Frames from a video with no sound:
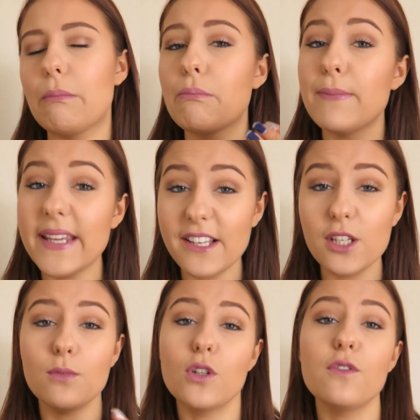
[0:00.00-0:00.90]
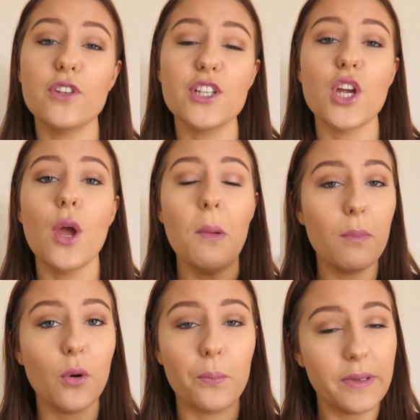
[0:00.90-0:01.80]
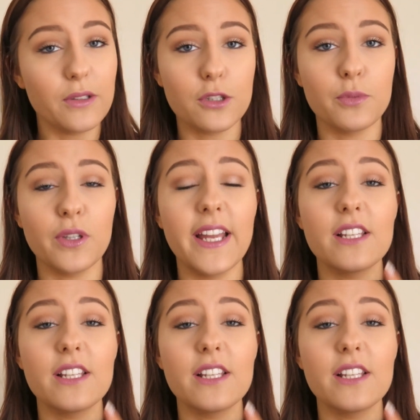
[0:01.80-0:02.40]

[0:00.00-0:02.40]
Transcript: medium coverage, but buildable.